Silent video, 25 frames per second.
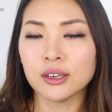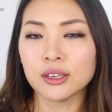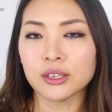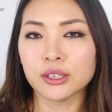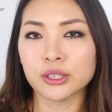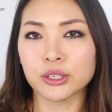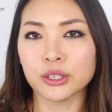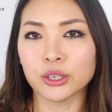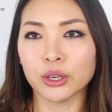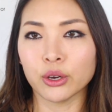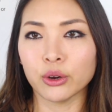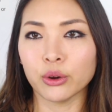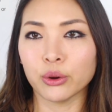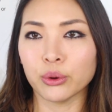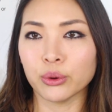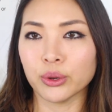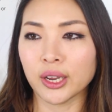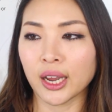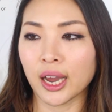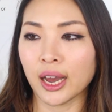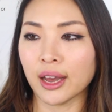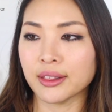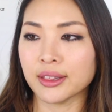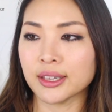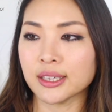So
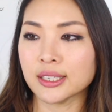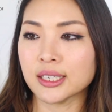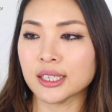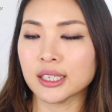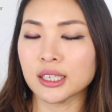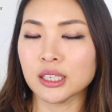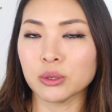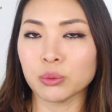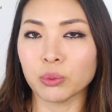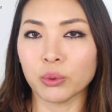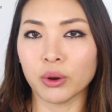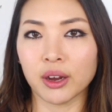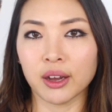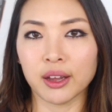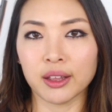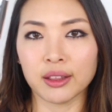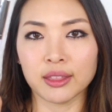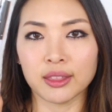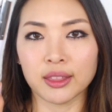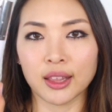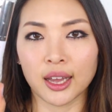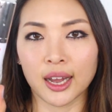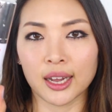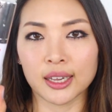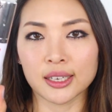yeah, this is
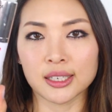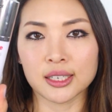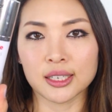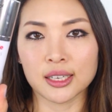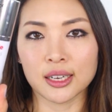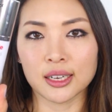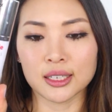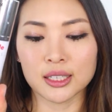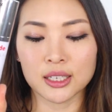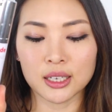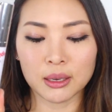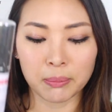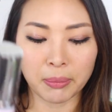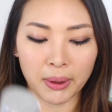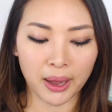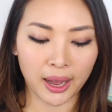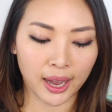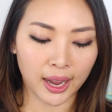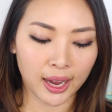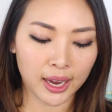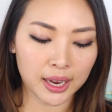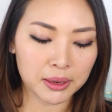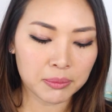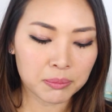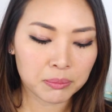one that's good to
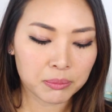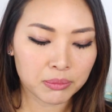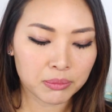buy.